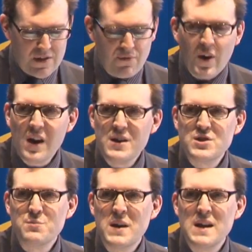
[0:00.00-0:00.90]

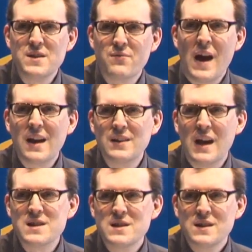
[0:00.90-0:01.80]
defined to be the fact
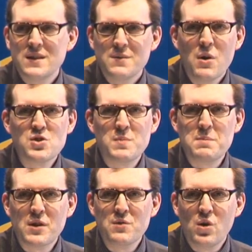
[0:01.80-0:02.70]
that most
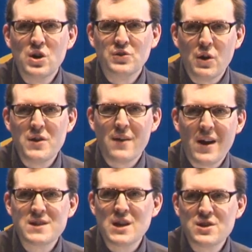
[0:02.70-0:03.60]
people in the world don't have
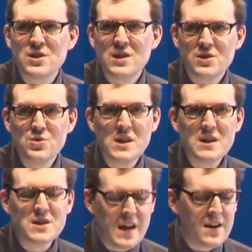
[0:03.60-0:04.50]
access to the
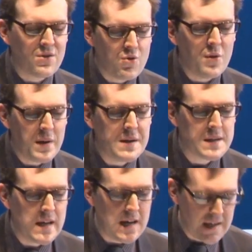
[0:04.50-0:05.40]
internet through a
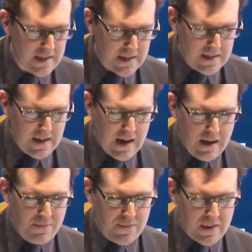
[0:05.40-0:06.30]
PC.
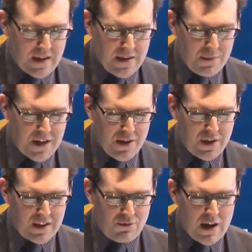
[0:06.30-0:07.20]
But I
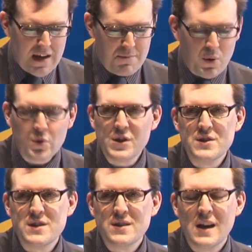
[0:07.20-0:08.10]
think the really
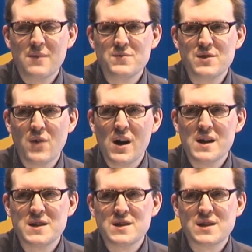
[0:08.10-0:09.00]
important
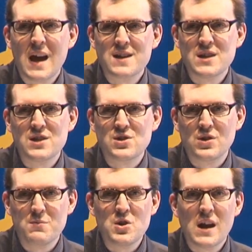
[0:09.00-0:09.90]
divide is access
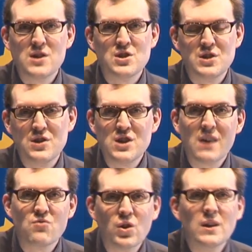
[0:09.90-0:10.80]
to communications in
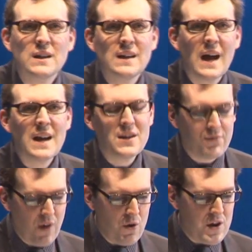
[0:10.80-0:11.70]
general, and the
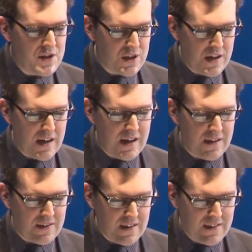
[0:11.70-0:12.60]
phone is
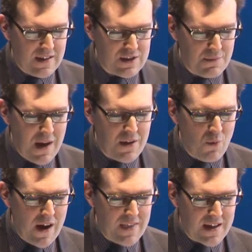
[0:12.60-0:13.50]
the
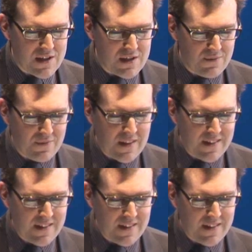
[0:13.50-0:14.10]
main way that's